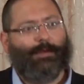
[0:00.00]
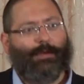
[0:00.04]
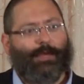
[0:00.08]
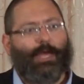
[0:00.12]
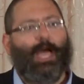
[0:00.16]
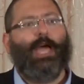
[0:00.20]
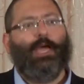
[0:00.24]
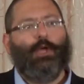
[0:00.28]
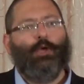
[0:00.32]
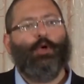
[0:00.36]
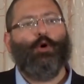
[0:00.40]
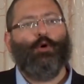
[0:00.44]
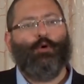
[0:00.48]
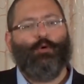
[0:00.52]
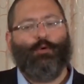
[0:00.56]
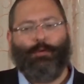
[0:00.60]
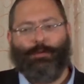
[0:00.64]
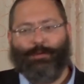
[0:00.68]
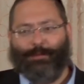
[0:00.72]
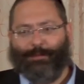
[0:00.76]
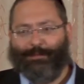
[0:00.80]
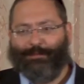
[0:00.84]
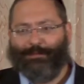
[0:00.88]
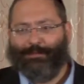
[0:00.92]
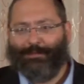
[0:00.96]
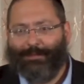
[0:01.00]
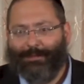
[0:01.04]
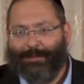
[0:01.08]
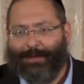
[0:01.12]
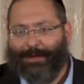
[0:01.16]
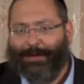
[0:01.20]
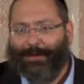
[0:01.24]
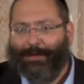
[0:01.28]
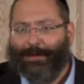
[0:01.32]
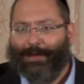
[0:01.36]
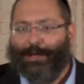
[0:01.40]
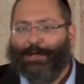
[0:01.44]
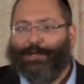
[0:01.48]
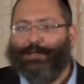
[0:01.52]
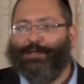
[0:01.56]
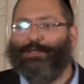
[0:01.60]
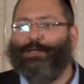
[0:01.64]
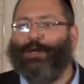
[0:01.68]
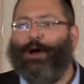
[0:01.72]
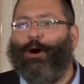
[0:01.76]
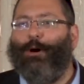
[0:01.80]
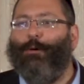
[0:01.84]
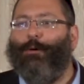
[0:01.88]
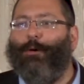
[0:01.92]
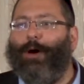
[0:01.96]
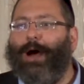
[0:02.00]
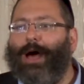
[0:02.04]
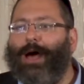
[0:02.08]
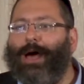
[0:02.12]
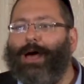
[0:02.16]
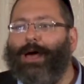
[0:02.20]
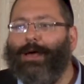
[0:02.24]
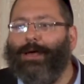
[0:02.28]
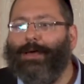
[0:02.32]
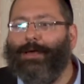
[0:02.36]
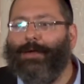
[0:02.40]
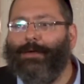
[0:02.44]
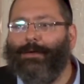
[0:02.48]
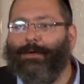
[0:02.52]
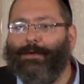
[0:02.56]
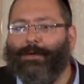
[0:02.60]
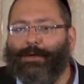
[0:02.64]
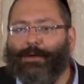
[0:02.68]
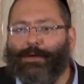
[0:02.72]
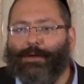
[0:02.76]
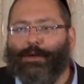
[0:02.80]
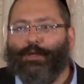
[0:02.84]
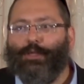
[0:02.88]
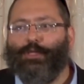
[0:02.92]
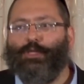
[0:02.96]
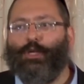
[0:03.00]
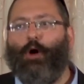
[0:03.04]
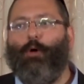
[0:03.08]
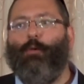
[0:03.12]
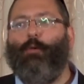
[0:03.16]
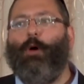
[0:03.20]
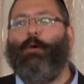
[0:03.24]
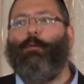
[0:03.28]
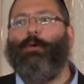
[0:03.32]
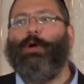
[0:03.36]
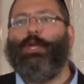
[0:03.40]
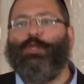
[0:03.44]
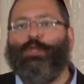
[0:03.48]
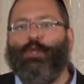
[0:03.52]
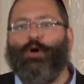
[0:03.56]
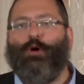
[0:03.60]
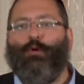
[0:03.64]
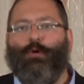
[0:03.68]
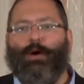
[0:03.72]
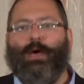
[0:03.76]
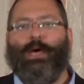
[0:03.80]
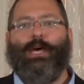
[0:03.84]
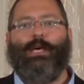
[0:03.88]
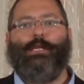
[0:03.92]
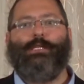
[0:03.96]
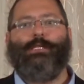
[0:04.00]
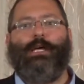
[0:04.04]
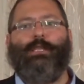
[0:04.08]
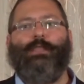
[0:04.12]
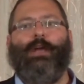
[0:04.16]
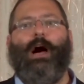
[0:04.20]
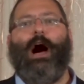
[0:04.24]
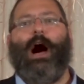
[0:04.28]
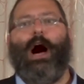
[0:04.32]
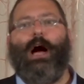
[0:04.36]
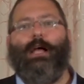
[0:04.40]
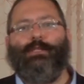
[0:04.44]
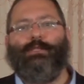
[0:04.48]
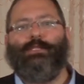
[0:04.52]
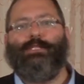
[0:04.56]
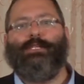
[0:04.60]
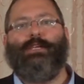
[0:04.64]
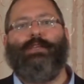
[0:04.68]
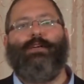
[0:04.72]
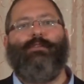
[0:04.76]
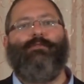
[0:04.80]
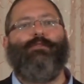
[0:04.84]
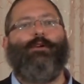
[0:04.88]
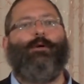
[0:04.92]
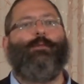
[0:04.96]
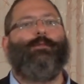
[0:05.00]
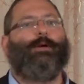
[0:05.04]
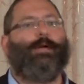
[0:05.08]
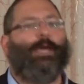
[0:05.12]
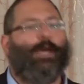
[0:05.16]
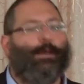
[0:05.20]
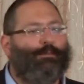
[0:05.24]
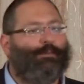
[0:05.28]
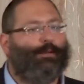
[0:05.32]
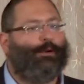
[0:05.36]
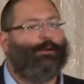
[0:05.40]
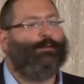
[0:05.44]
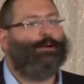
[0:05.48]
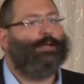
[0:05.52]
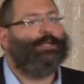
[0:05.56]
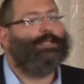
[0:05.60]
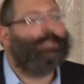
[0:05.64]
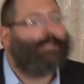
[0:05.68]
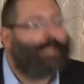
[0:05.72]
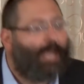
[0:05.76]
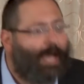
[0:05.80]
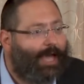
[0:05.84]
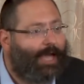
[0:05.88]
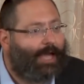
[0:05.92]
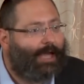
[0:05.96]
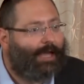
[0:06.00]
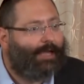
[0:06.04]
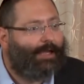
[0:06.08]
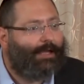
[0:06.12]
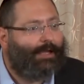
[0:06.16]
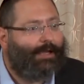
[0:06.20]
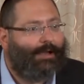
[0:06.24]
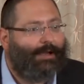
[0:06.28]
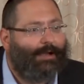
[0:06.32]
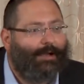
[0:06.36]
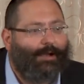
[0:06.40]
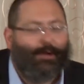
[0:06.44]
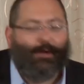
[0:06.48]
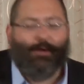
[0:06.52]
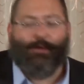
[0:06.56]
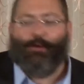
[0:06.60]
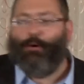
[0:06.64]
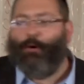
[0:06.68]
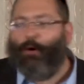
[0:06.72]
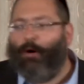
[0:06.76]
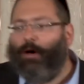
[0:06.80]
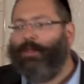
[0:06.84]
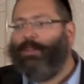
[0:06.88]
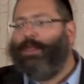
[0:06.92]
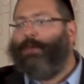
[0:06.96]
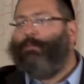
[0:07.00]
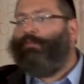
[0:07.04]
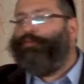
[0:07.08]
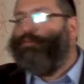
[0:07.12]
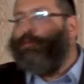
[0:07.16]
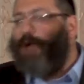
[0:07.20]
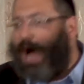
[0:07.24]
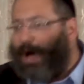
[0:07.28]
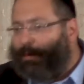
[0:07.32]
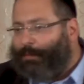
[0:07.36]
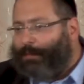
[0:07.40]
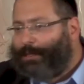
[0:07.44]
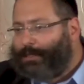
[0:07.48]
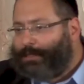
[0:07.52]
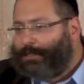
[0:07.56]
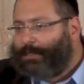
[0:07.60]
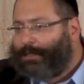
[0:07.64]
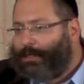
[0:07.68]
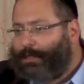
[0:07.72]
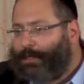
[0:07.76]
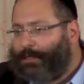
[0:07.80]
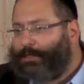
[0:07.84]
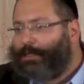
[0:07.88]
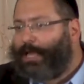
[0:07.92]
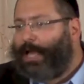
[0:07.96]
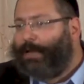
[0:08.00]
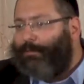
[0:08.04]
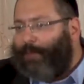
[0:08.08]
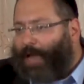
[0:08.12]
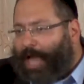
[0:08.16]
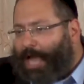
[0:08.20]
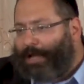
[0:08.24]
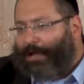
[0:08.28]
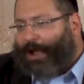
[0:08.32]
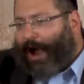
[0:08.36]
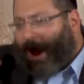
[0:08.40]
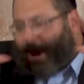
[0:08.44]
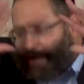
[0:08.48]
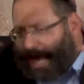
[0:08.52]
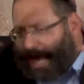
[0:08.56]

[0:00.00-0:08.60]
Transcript: Yeah, you. So, uh, so what we do is, on the onset of Yom Kippur, we say, all the promises I make